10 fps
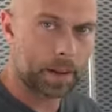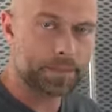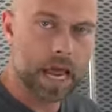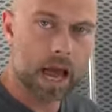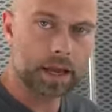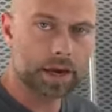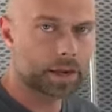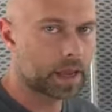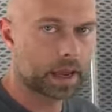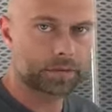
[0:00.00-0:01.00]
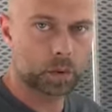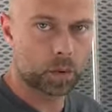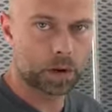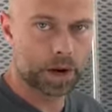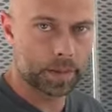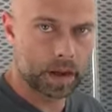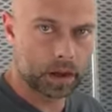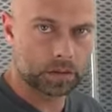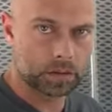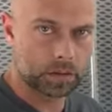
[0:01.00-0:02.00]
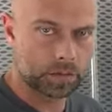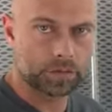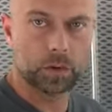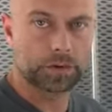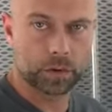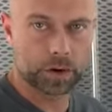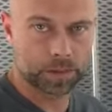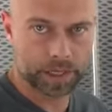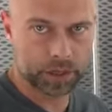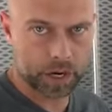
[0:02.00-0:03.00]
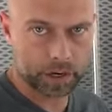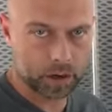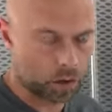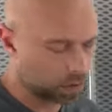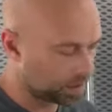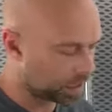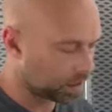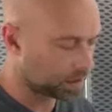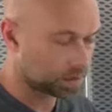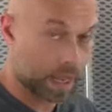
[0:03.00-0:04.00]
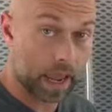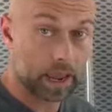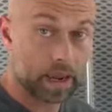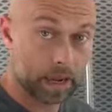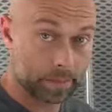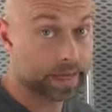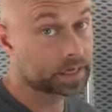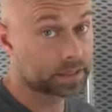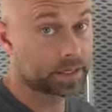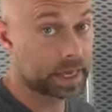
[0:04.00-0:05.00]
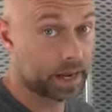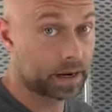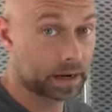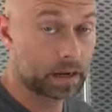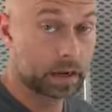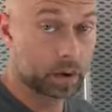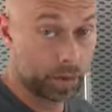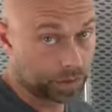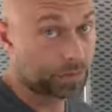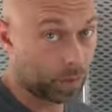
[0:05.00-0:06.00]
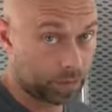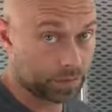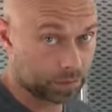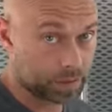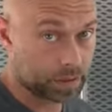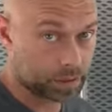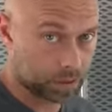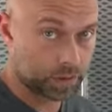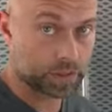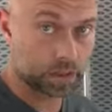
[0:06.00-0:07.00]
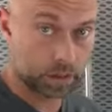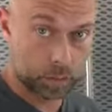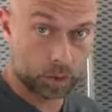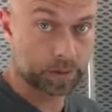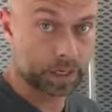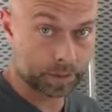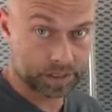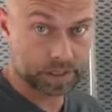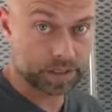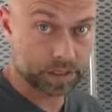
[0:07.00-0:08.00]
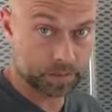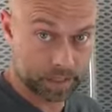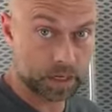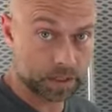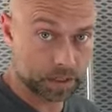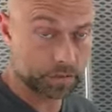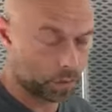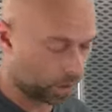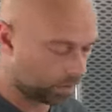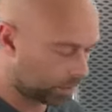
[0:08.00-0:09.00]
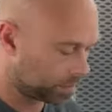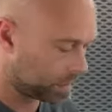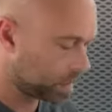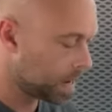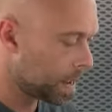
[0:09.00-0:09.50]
I'm not going to have to worry about the 40-40 bleed checker, only because A, I mixed the candy with the 40-50, so there's a little more bleed resistance because of the 40-50,